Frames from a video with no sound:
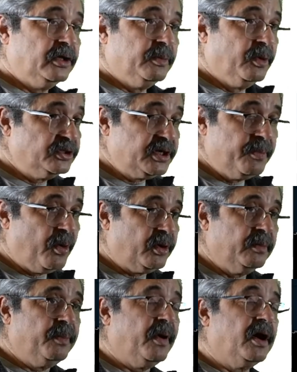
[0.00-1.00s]
the most
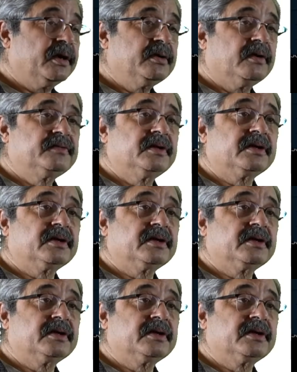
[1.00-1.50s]
important part of the